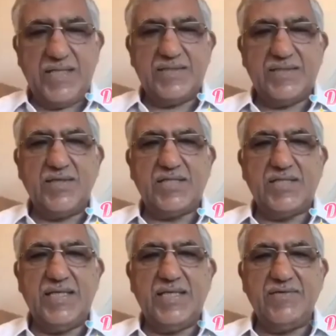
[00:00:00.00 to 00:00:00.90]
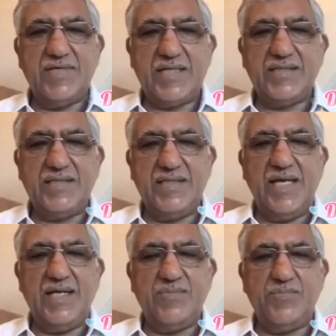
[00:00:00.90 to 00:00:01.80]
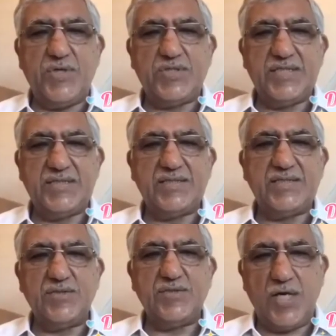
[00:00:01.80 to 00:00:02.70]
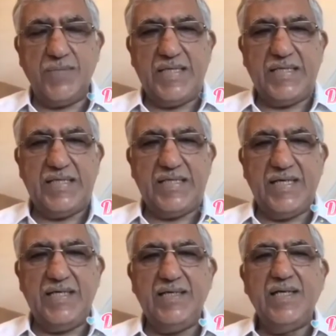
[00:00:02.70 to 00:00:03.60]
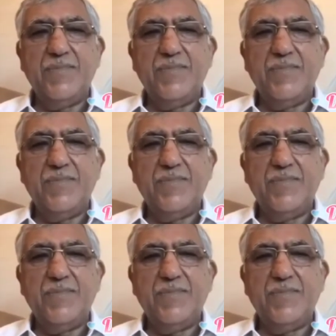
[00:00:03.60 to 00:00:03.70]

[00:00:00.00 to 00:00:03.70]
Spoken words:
is grossly contracted, and prosthesis is not being retained.